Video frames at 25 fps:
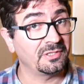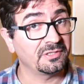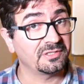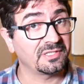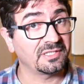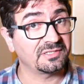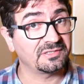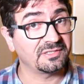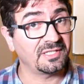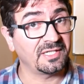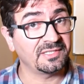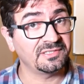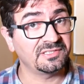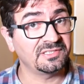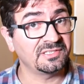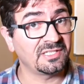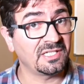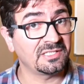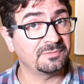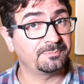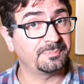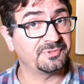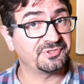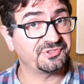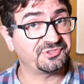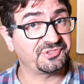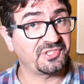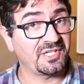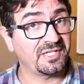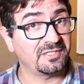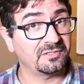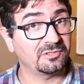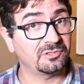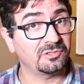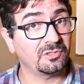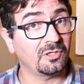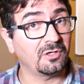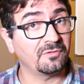that
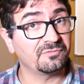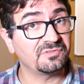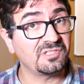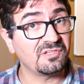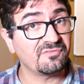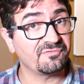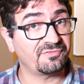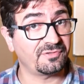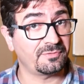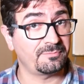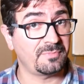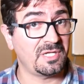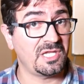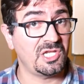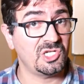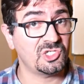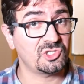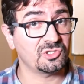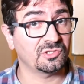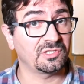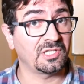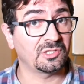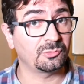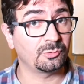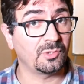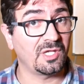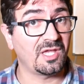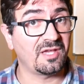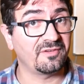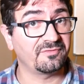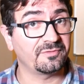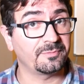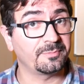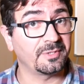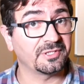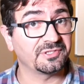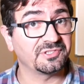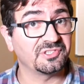99% of the information that we have
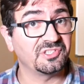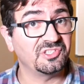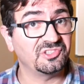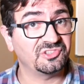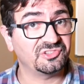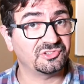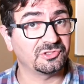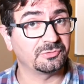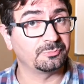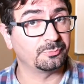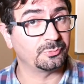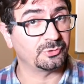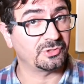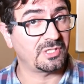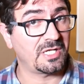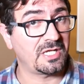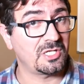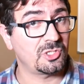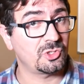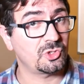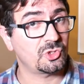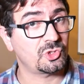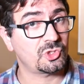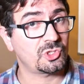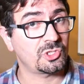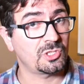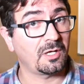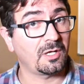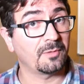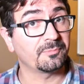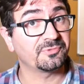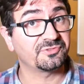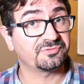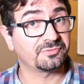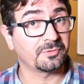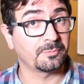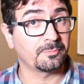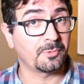about the Eastern branch
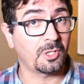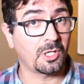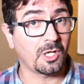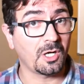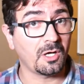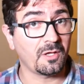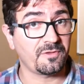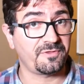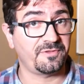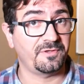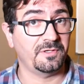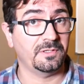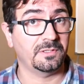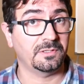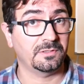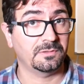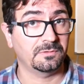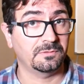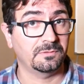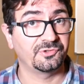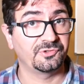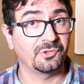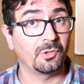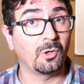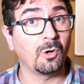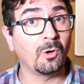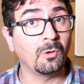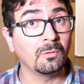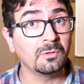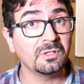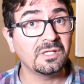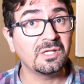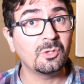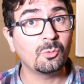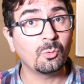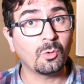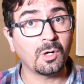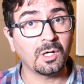comes from Gothic, so
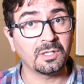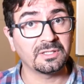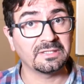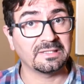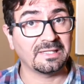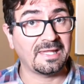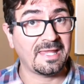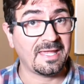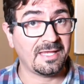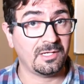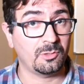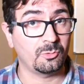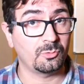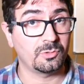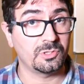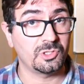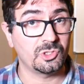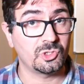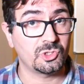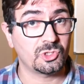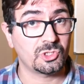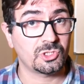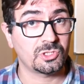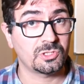only one language.